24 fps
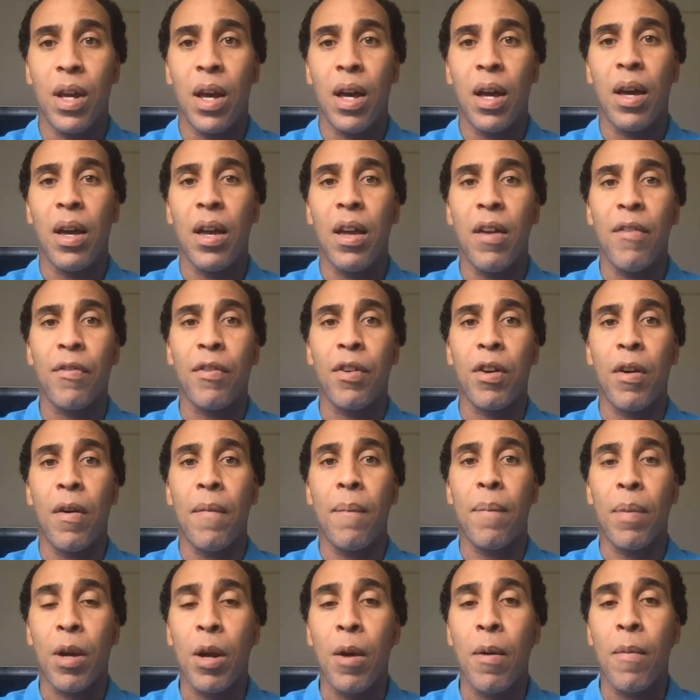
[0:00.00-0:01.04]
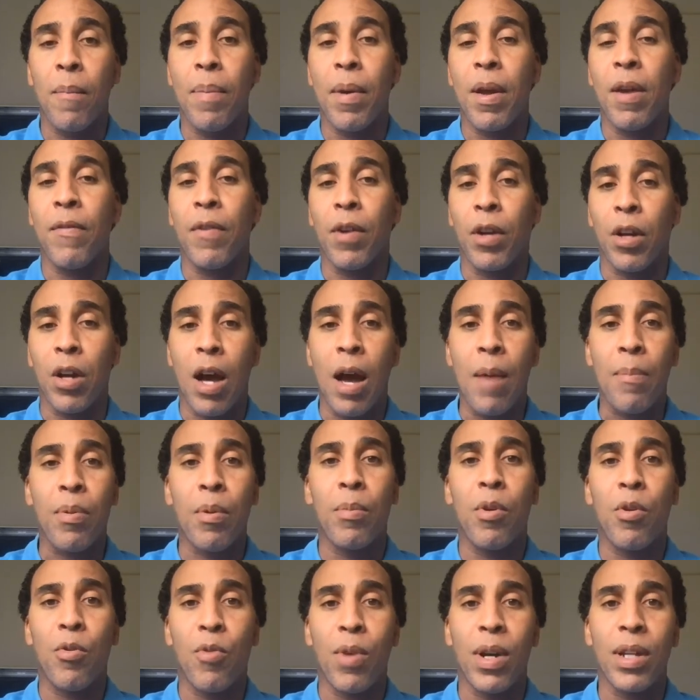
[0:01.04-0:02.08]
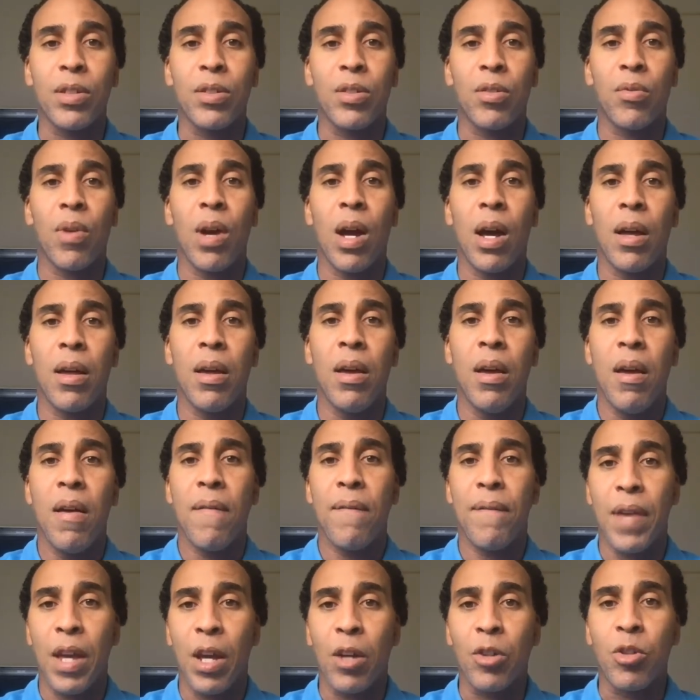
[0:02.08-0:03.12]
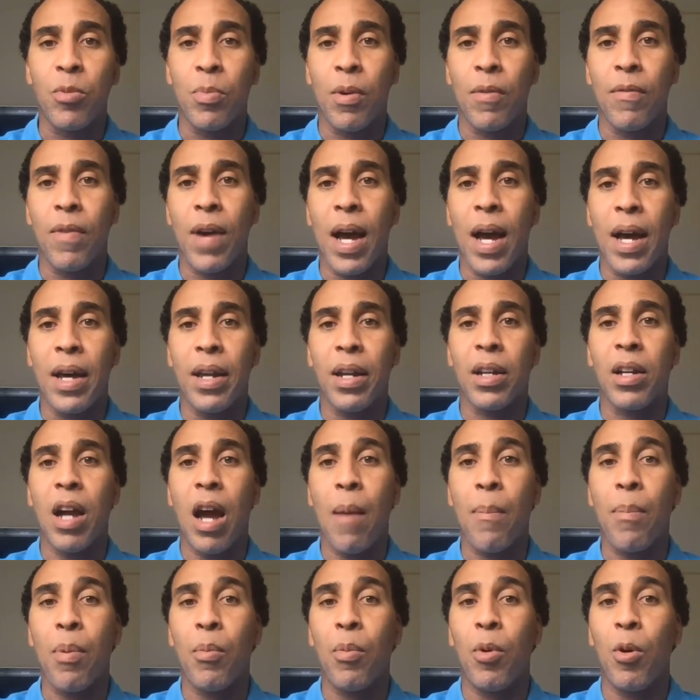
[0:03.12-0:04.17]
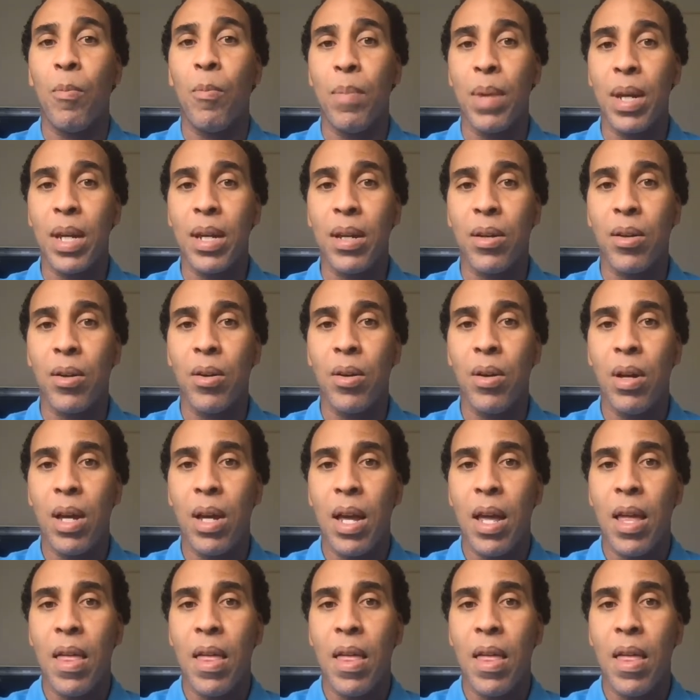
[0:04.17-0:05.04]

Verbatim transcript: Uh, if, com- com- if a comparable restaurant failed to provide a comparable meal,